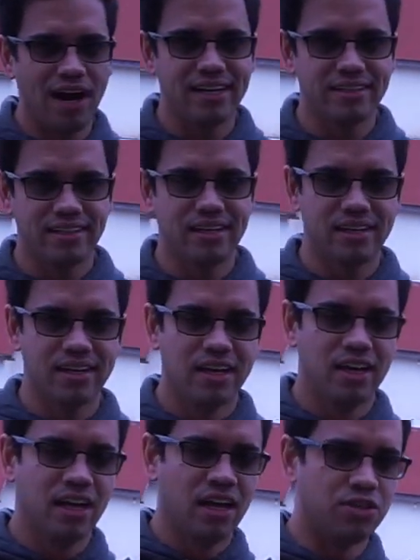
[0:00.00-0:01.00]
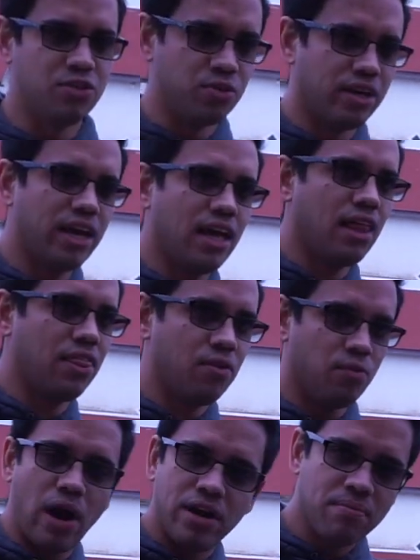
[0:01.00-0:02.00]
I did to get the
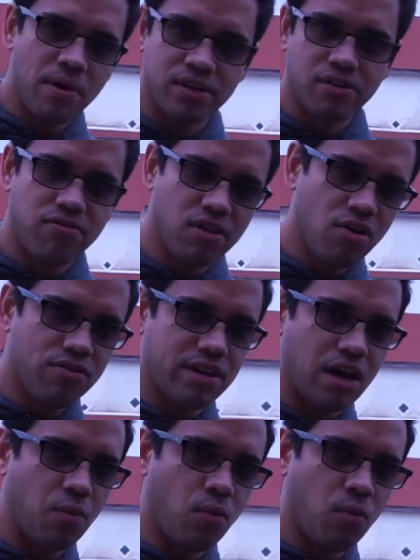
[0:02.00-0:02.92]
right amount of low that I